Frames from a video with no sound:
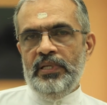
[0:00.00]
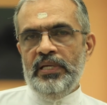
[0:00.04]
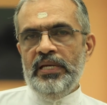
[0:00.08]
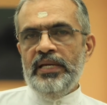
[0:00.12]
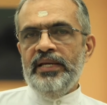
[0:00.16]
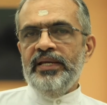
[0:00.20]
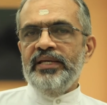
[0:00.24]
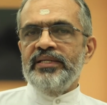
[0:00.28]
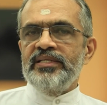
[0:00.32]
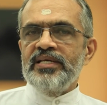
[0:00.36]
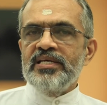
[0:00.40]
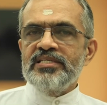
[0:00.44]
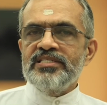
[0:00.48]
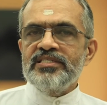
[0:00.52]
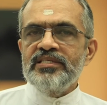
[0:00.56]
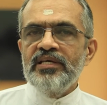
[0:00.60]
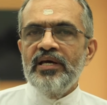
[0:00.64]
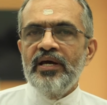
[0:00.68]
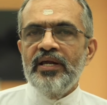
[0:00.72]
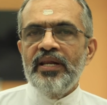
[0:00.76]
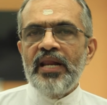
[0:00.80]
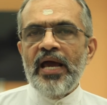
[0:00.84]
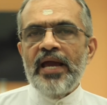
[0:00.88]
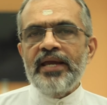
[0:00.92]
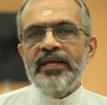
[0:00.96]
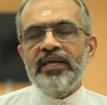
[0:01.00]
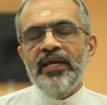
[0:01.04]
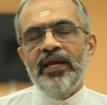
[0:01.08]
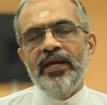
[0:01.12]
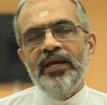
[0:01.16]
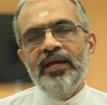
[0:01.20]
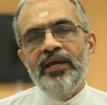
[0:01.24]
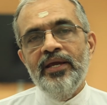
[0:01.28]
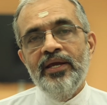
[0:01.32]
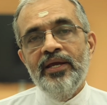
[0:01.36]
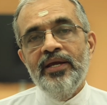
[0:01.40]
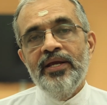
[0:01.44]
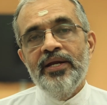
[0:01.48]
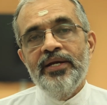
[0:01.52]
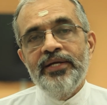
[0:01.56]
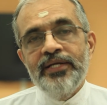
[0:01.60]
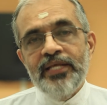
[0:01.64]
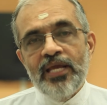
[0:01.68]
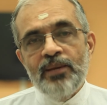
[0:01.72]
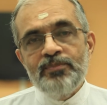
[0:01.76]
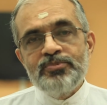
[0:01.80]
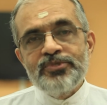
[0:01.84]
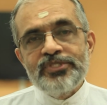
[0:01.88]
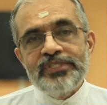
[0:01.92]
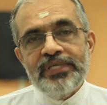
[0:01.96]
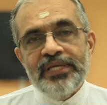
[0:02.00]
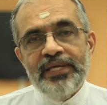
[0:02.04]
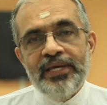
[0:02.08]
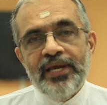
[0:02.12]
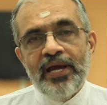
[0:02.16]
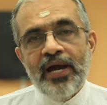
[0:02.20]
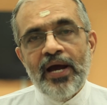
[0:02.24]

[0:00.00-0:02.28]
It is like a deep sea